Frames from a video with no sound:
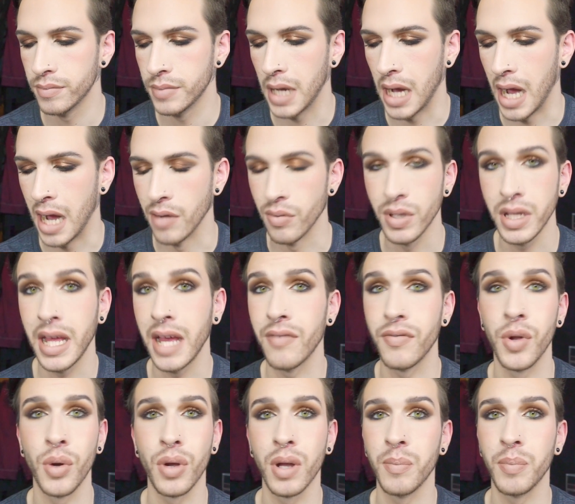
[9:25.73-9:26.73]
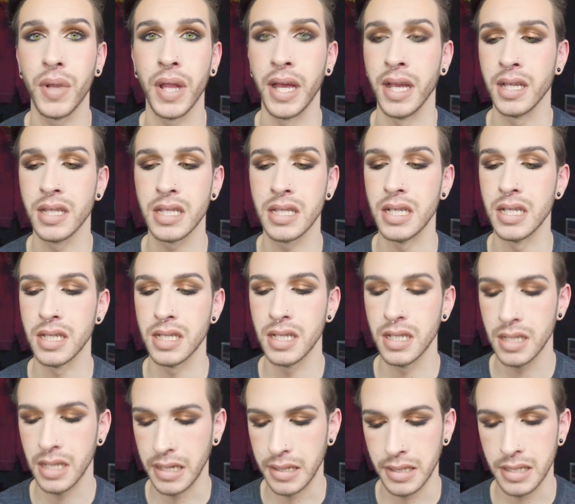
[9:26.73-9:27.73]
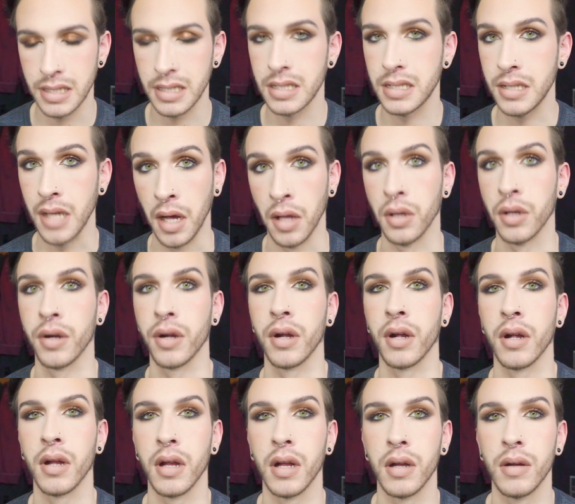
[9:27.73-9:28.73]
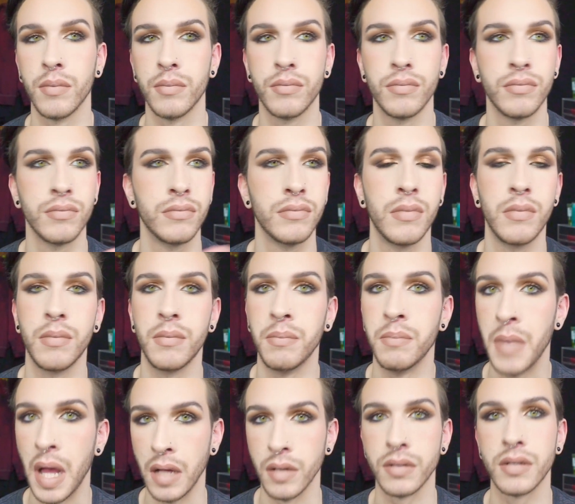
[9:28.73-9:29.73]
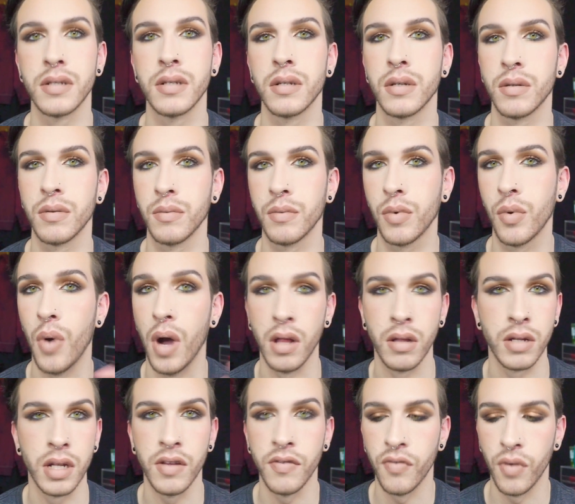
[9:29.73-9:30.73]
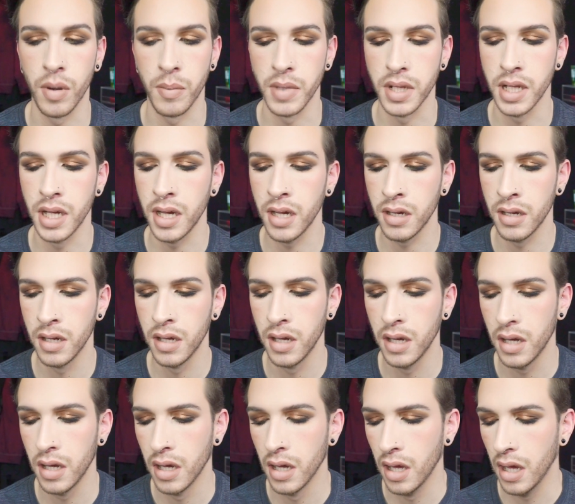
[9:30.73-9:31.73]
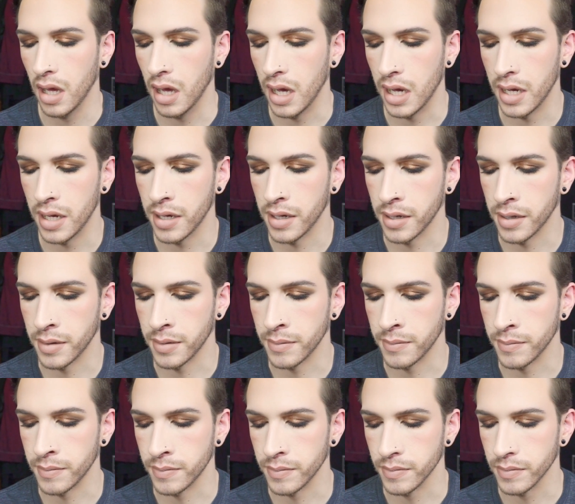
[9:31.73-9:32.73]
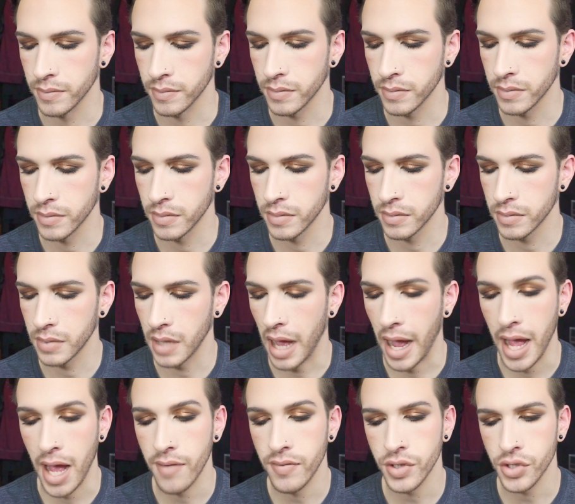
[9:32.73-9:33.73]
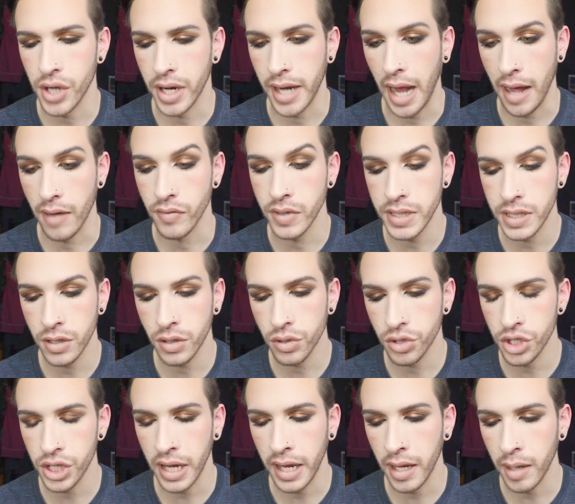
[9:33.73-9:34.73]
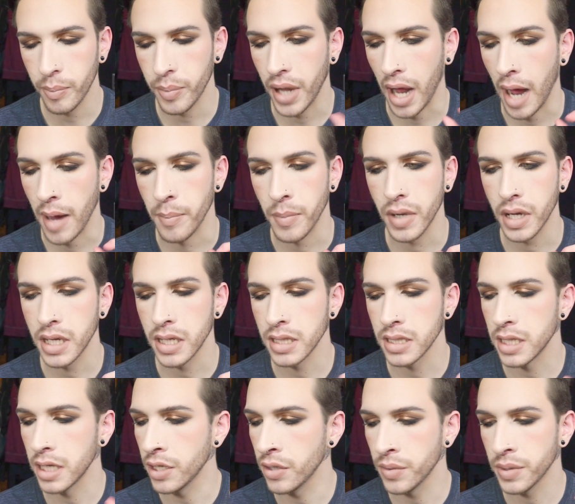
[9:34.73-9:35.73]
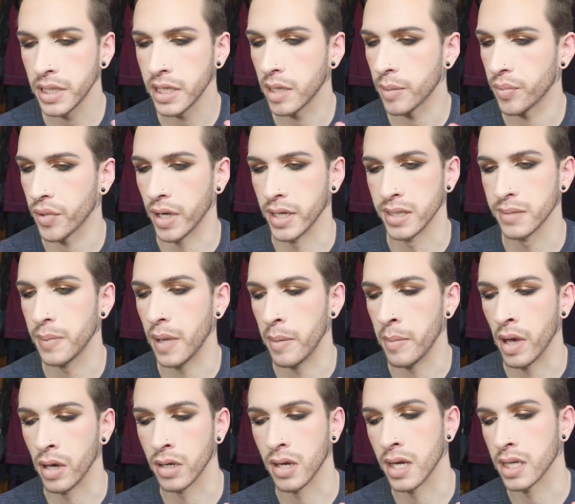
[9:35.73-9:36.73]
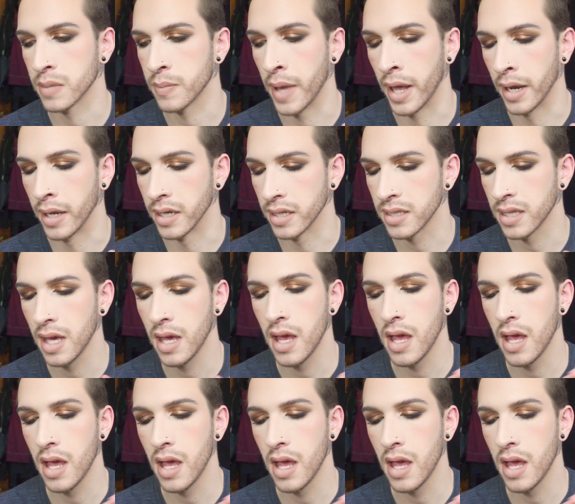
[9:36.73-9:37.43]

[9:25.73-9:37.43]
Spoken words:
I really have no complaints. This is like stellar melt quality formula. I haven't tried every single shade, but I'm continually impressed by Melt Cosmetics.